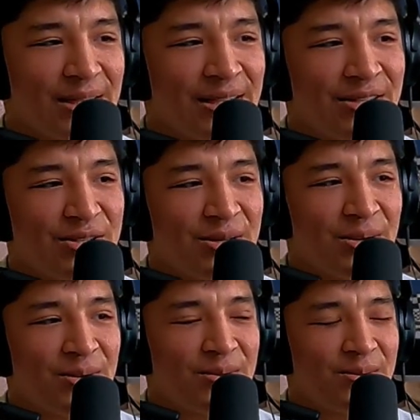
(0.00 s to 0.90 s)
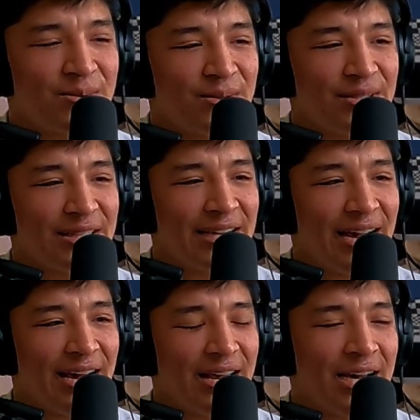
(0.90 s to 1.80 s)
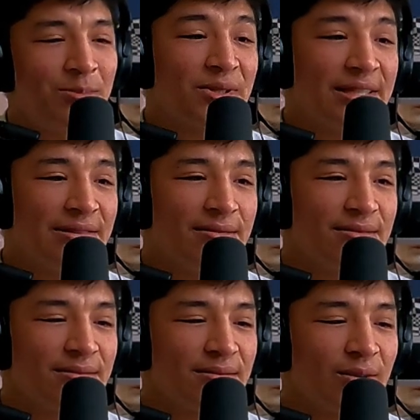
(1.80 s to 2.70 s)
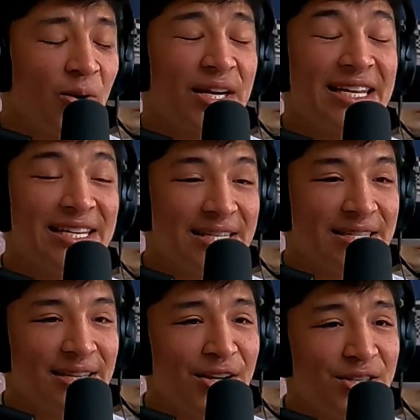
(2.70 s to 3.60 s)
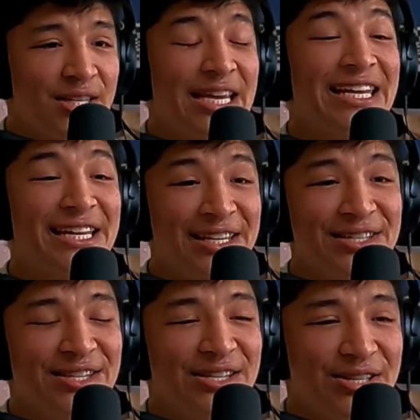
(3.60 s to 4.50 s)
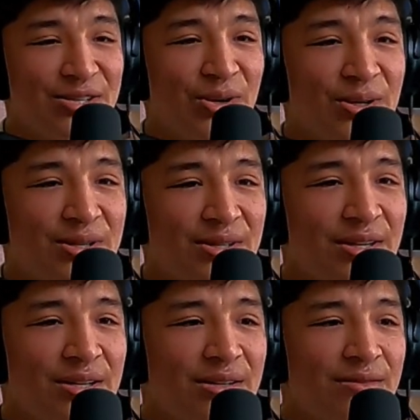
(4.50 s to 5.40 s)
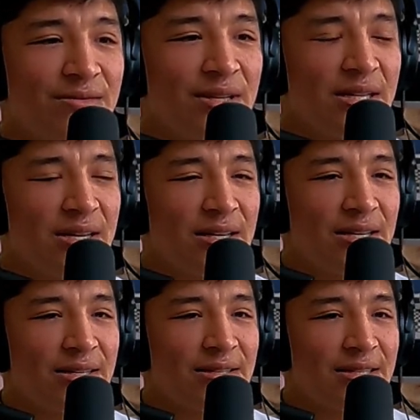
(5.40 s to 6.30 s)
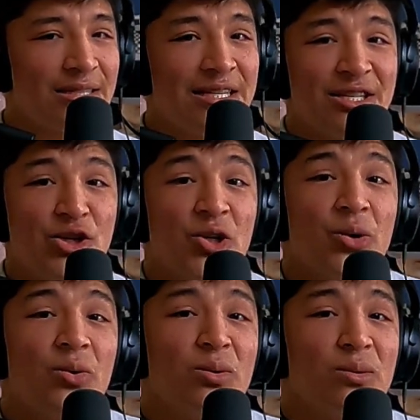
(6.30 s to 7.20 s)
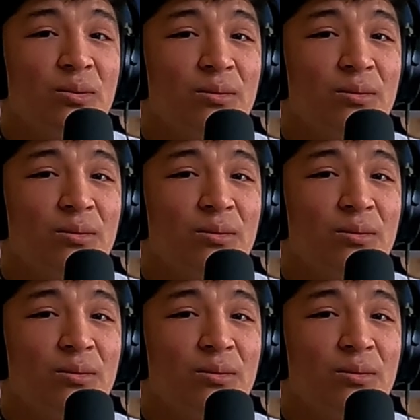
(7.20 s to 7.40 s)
and so I, I believe, or it is, I should say, it is the start of season two.